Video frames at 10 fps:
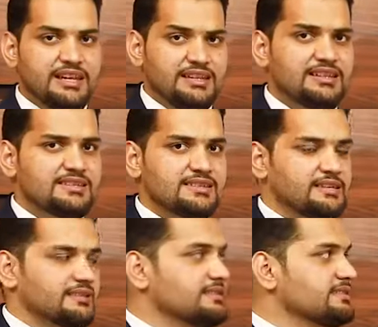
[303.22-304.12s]
In this
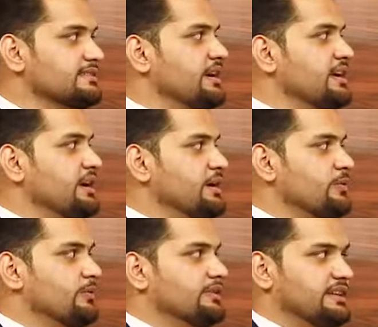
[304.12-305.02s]
sentence,
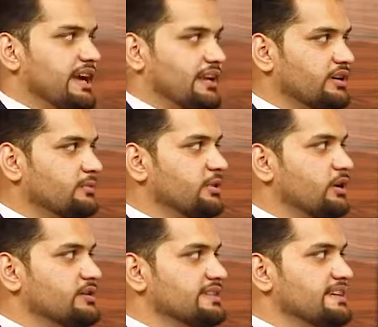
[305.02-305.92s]
the adverb
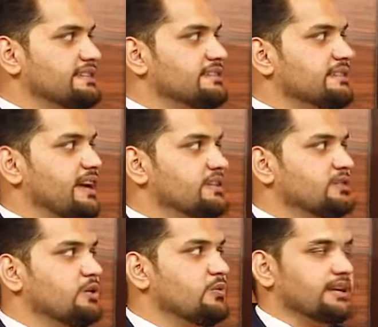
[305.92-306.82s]
clause is that
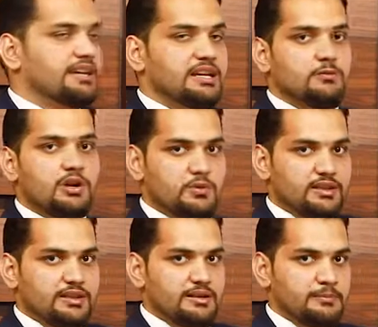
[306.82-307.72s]
no one can walk
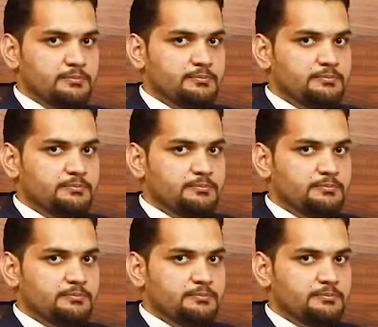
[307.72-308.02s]
with him.